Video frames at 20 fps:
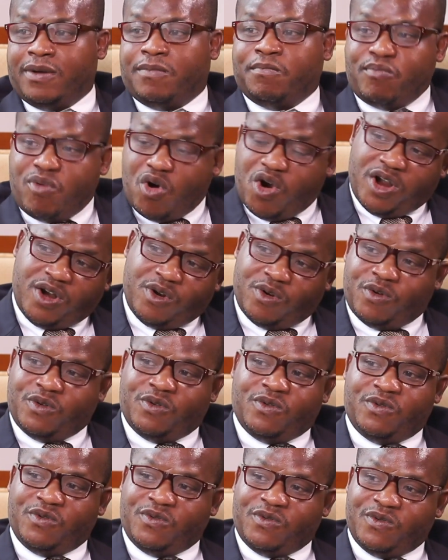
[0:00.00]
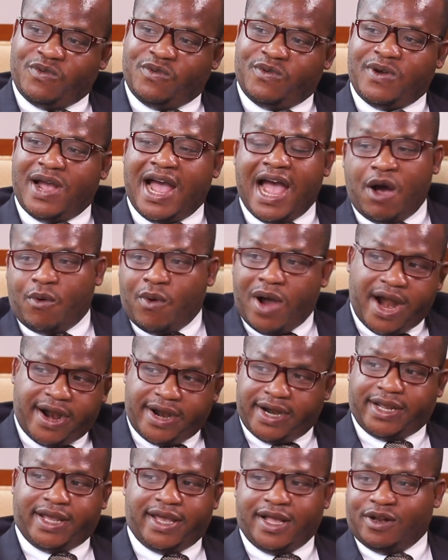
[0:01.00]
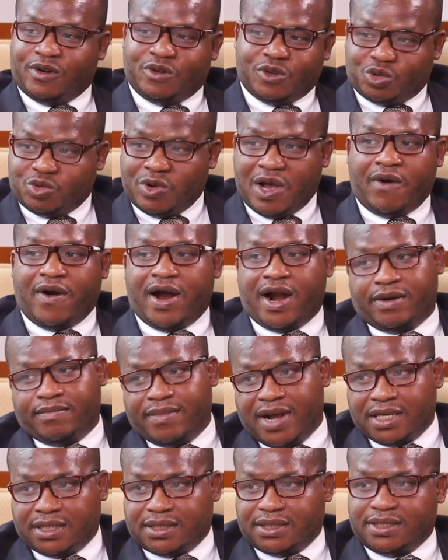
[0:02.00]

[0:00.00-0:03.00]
boy no our girl no so our but